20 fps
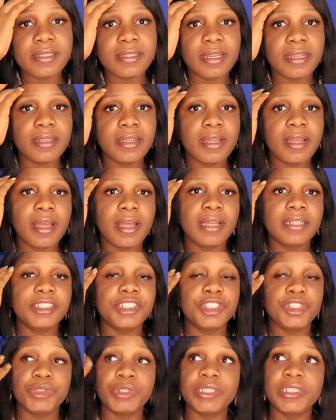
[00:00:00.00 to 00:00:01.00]
sending her
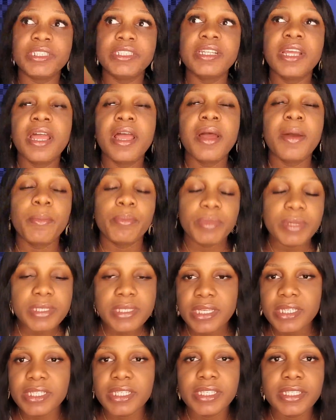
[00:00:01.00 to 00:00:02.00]
degrading
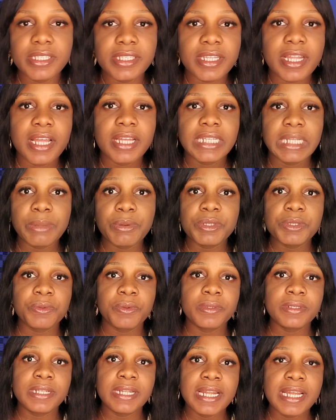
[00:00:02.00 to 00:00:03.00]
messages. That was
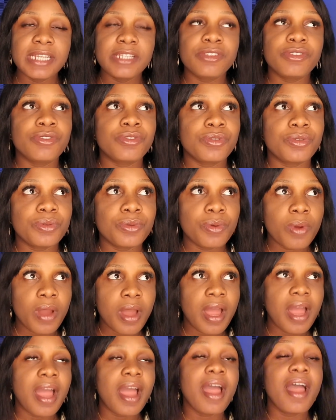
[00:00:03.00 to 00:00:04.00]
what led to
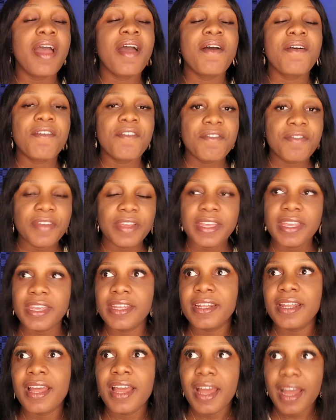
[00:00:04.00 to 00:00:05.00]
her
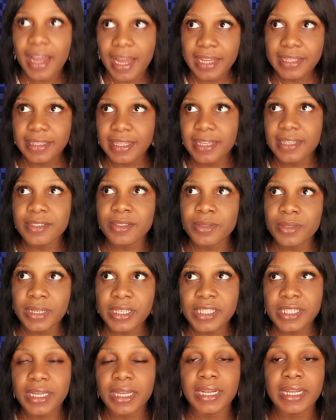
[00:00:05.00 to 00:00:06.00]
faking her death, so
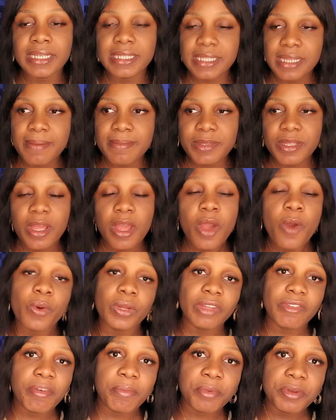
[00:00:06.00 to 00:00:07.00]
that she can exempt
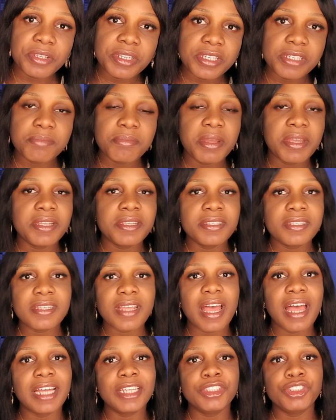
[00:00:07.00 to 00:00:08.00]
whatever
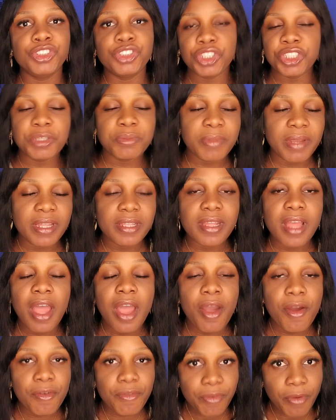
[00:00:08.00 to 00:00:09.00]
punishments and judgment
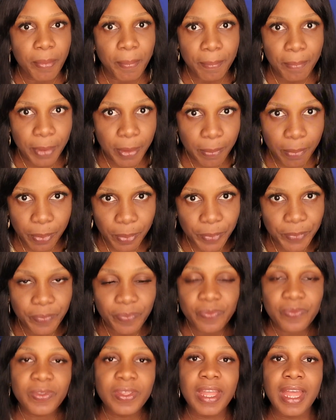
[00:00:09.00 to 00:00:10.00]
from
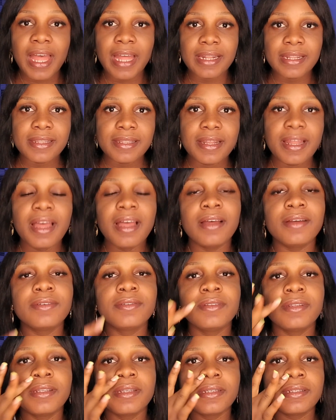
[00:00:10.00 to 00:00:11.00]
people. And
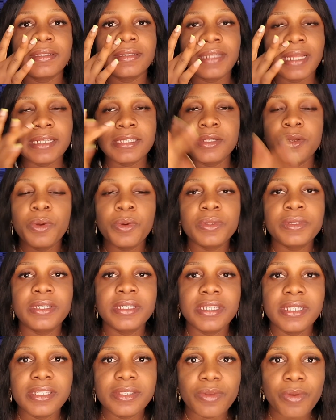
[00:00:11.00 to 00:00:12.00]
now that the whole
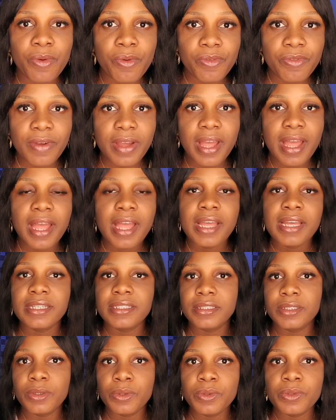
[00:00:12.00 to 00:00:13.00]
thing is over,
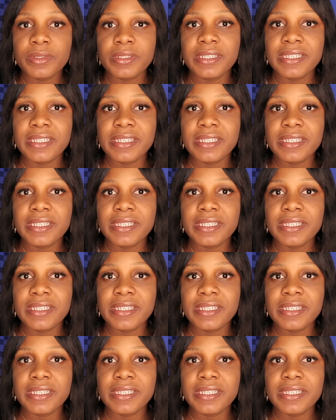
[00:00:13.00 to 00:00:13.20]
the whole